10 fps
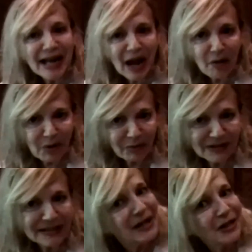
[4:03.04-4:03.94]
now we
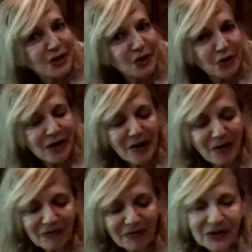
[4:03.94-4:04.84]
will turn it
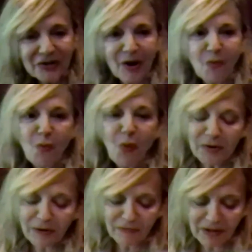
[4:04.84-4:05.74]
over to our
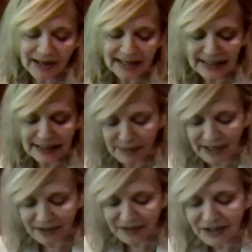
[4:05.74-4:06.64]
wonderful guest
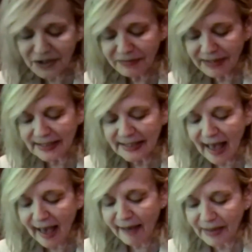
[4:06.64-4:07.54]
speaker, Sarit
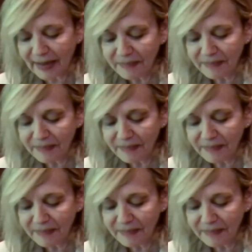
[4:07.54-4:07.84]
Zehavi.